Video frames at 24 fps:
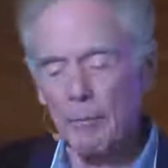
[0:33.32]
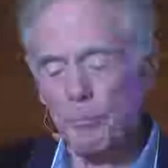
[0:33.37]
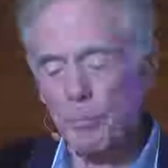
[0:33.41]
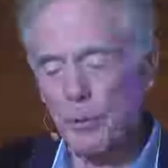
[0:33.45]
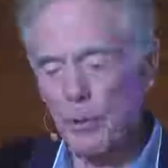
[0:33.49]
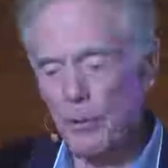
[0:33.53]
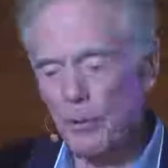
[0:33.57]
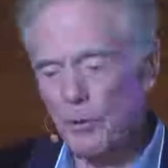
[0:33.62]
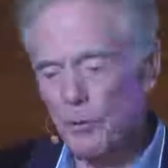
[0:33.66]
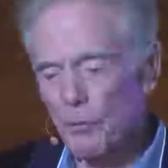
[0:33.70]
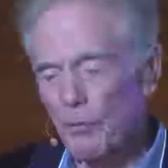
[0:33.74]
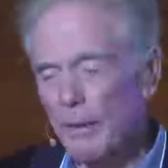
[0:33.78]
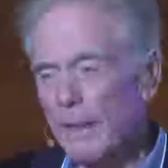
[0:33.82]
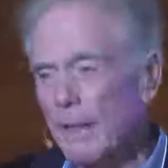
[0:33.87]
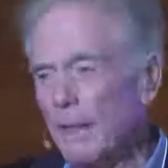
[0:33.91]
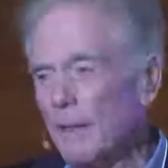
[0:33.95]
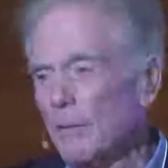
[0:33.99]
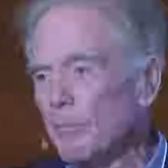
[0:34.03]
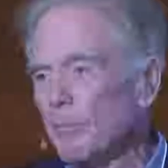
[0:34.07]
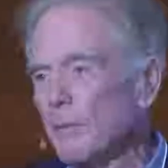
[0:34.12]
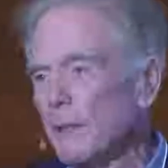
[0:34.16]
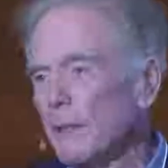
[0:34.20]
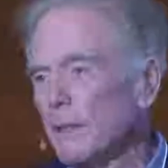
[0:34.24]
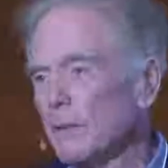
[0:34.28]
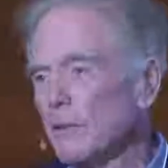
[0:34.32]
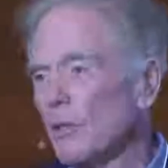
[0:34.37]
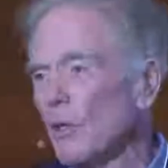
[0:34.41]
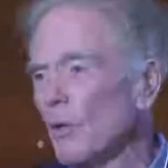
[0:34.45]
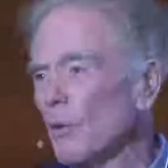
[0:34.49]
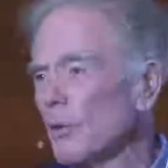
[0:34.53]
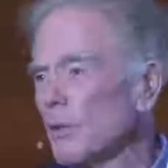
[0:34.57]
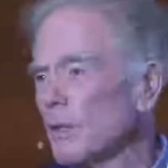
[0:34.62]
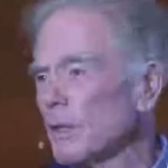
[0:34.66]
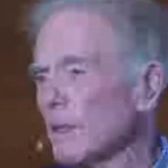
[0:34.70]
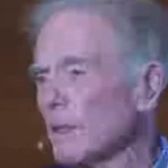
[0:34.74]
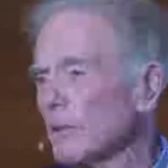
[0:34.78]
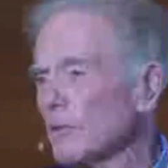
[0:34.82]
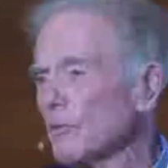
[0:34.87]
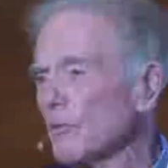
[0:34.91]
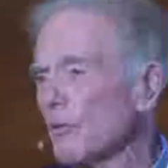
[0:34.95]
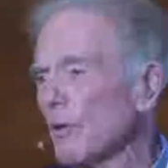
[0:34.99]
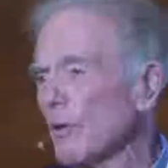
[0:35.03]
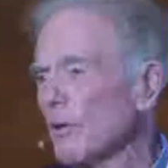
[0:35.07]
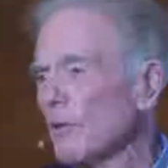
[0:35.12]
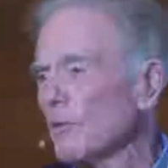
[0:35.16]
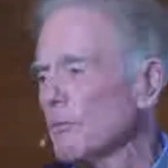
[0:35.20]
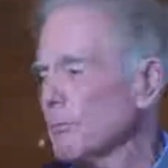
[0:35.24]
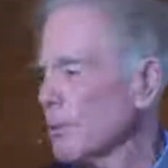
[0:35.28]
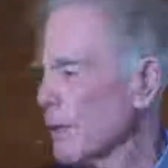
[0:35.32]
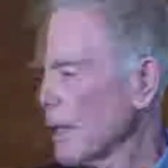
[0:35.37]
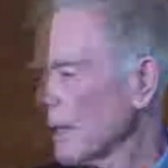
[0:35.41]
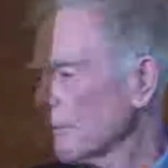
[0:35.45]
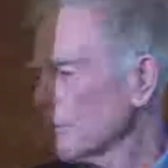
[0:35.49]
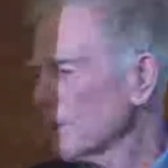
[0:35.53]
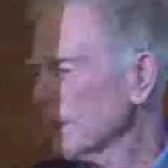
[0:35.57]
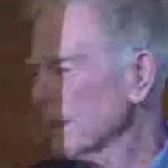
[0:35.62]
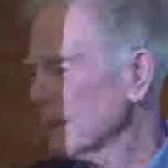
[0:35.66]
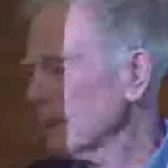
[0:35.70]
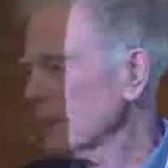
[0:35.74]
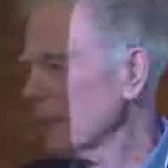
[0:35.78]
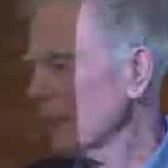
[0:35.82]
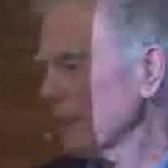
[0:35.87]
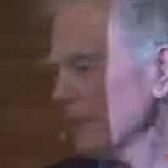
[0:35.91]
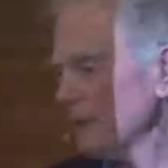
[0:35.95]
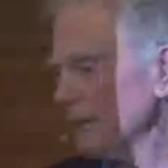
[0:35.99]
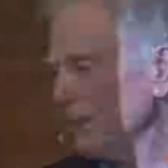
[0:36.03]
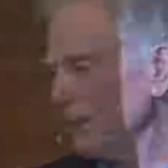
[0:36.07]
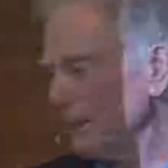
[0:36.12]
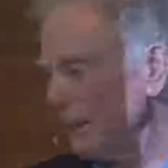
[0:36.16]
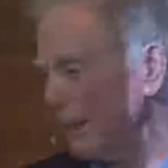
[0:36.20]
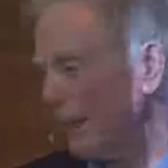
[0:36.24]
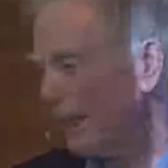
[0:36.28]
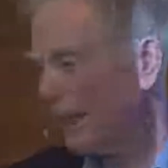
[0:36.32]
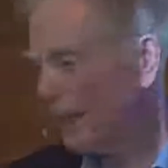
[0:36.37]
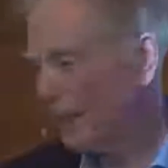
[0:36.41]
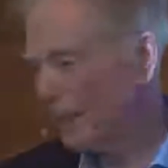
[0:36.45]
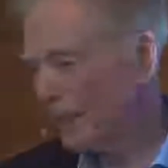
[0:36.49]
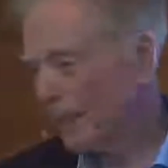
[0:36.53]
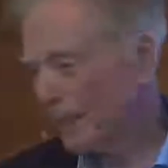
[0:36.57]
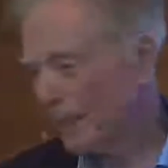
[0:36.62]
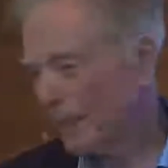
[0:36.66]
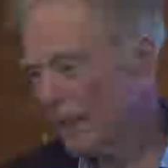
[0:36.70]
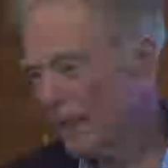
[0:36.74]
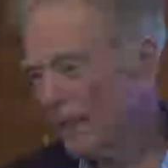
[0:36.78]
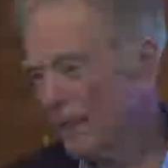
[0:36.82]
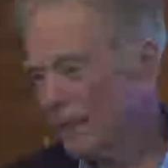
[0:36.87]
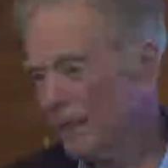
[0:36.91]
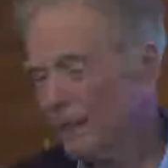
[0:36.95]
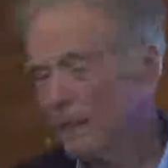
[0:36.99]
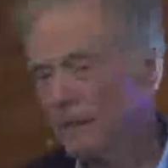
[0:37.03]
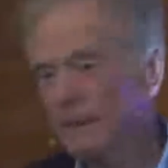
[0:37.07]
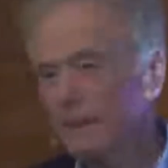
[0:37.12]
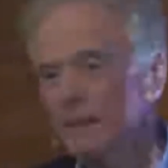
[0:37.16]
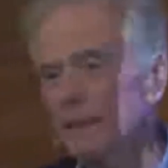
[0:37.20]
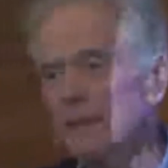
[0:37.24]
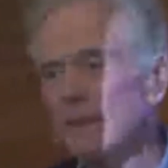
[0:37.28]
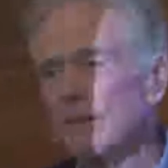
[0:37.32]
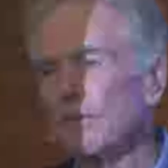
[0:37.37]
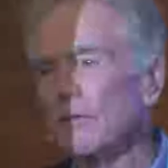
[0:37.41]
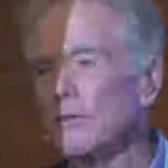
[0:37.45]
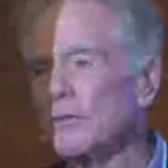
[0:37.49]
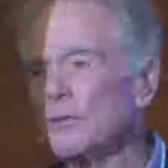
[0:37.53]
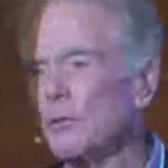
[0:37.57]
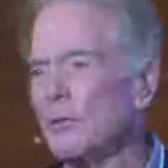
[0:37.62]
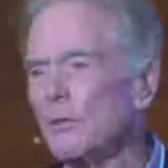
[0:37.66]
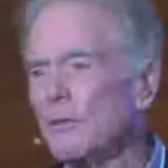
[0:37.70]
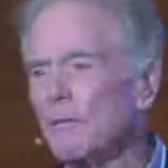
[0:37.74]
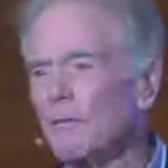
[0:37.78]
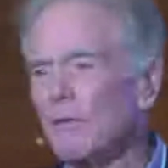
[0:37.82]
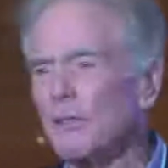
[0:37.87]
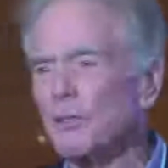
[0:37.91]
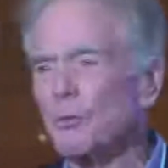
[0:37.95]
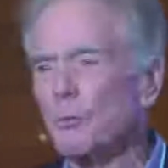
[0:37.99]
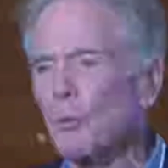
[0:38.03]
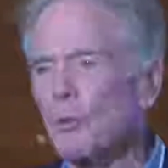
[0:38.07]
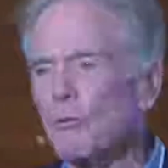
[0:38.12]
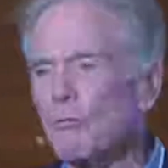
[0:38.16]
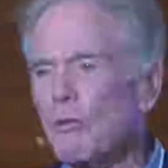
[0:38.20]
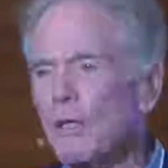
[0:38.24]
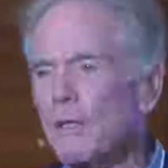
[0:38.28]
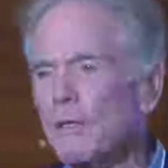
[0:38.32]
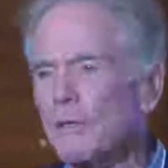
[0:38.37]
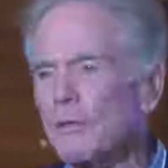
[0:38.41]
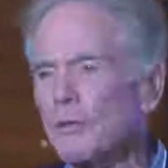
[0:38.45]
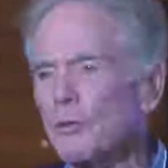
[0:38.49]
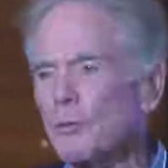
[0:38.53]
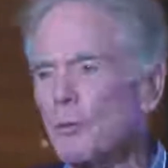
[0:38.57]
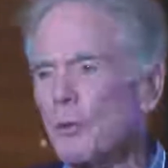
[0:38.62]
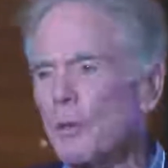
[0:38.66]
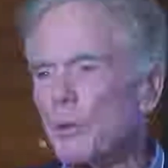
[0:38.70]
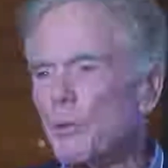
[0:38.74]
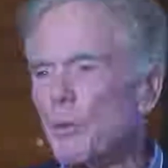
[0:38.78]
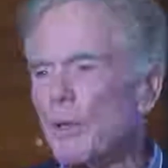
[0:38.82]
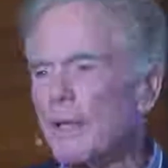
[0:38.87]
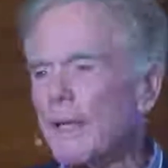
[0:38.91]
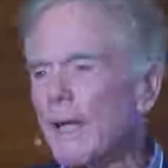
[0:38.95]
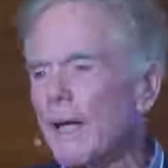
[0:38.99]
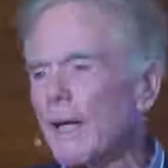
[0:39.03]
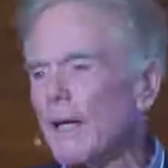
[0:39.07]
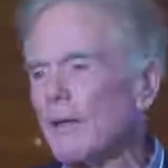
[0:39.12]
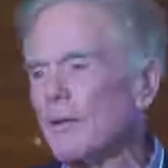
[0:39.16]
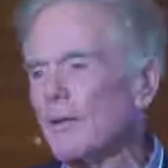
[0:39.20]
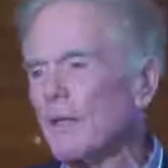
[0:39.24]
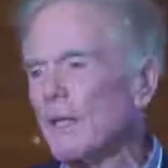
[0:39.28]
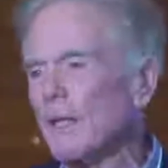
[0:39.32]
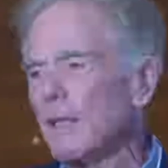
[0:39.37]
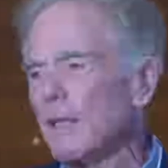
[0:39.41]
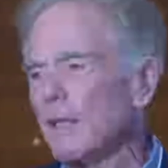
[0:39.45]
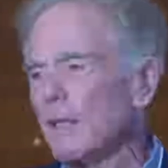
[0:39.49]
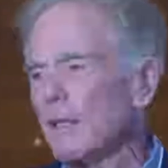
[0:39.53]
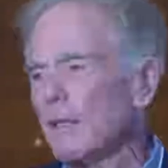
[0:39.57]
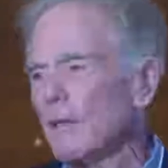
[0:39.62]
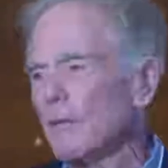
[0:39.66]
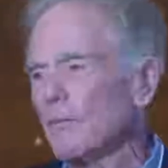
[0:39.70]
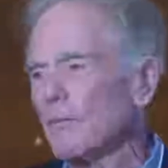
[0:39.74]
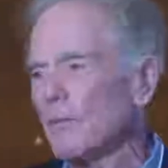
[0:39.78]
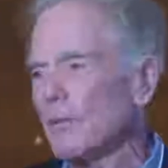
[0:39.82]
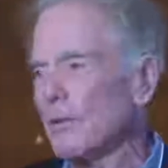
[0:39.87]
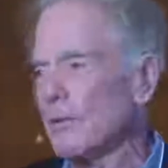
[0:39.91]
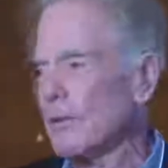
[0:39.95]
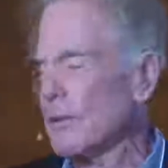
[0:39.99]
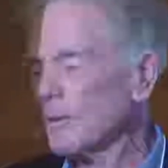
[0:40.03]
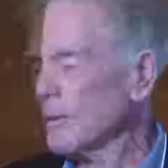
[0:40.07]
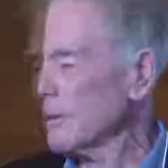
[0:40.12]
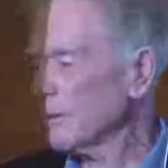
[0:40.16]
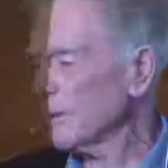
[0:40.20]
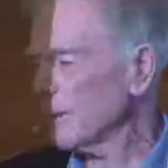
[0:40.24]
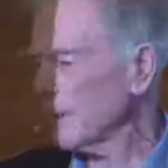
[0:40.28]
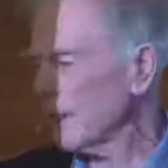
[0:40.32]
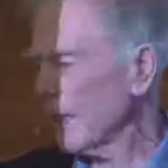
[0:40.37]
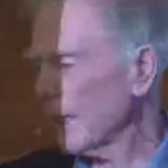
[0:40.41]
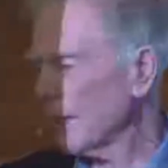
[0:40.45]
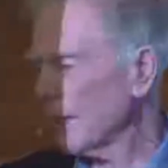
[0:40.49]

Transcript: program in Coconut Grove, probably in 1980. And the two of us were runners. We went out for an